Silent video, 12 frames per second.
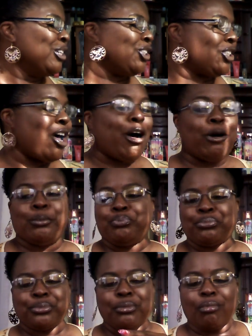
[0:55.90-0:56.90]
So
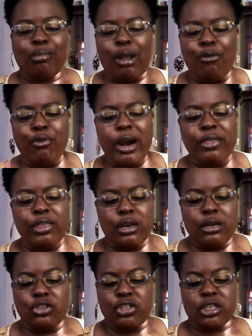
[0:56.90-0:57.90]

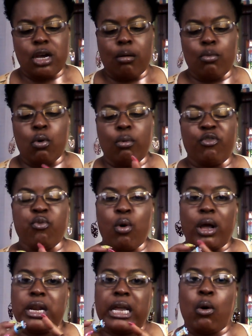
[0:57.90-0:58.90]
rather than just come on with
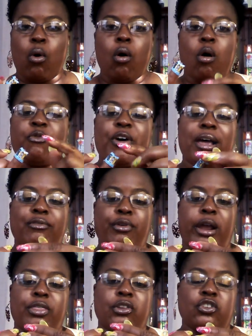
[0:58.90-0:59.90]
one nail off, I'd
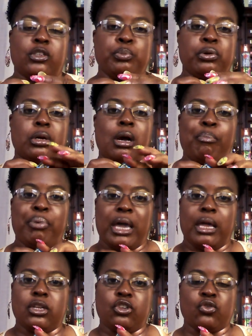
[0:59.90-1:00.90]
rather just put a
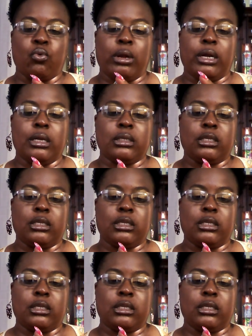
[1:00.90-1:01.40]
bandage on it